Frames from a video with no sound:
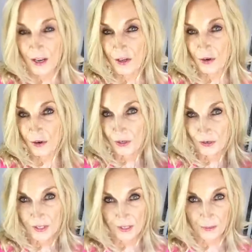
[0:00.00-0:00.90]
You're
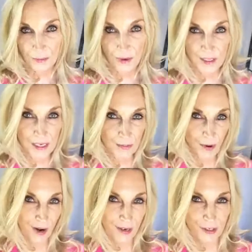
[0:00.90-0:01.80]
using their, these
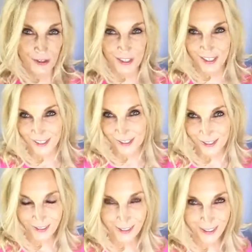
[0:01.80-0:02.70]
products, your skin's
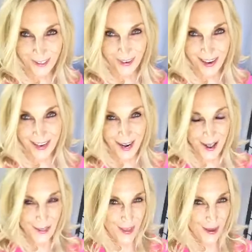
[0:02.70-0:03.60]
looking great.
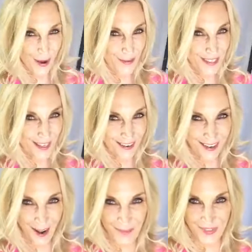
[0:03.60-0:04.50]
Then all of a sudden,
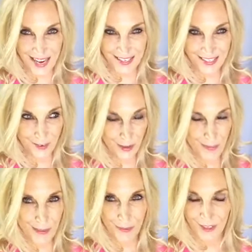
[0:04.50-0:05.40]
come Thanksgiving,
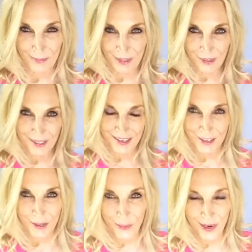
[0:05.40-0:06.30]
people are going to be looking
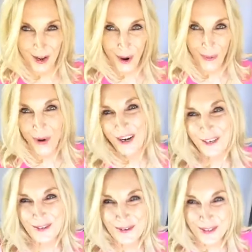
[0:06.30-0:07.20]
at you going, what are
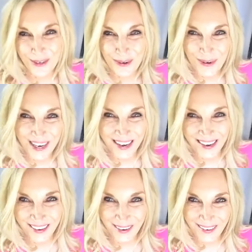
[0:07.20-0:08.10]
you doing?